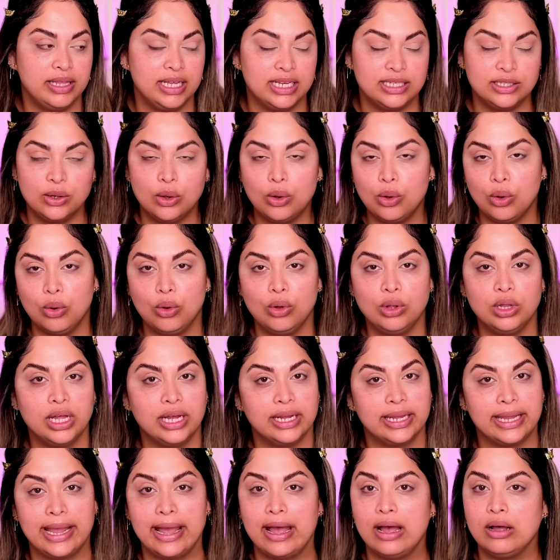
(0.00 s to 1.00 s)
these are all
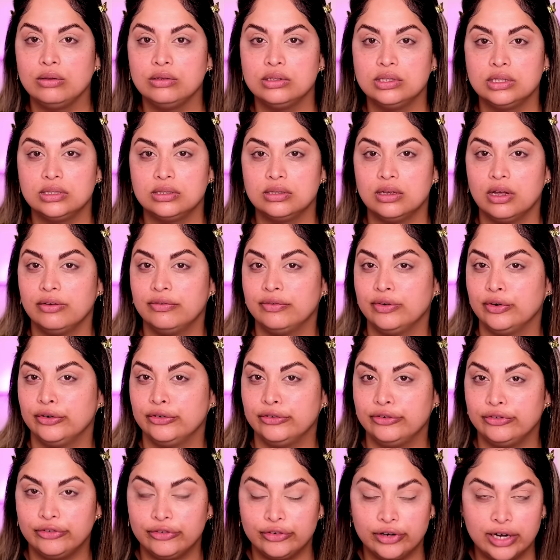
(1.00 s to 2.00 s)
accounts of
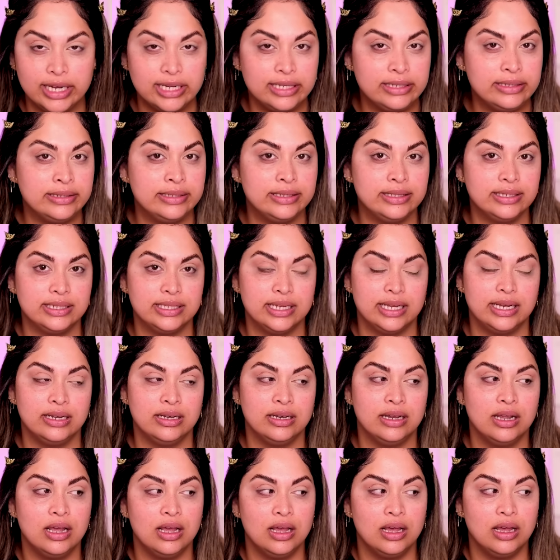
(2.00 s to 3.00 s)
her friends
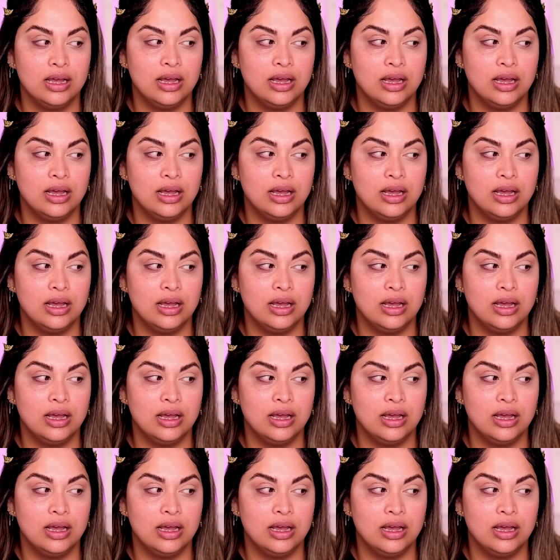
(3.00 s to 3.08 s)
and